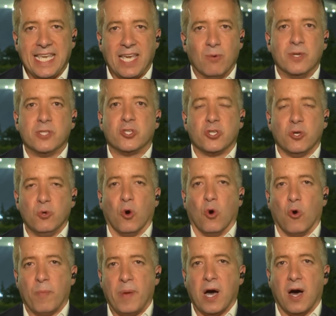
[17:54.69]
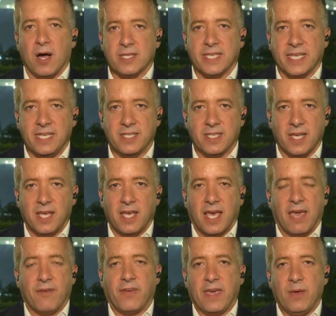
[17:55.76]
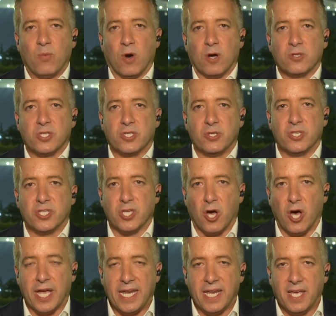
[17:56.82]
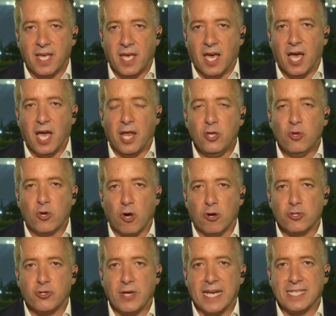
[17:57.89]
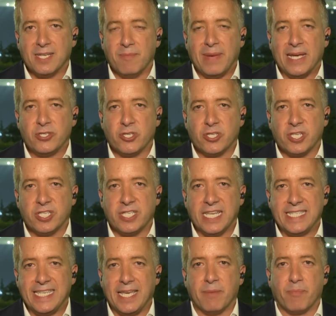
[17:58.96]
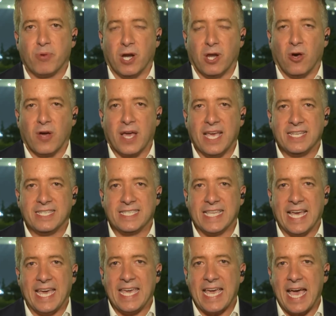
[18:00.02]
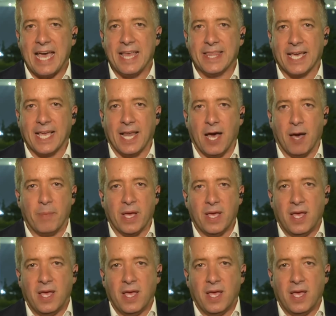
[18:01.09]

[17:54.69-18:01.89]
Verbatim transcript: It would suit all parties if he was to sign uh, a new contract at Manchester City and prolong his stay at the club.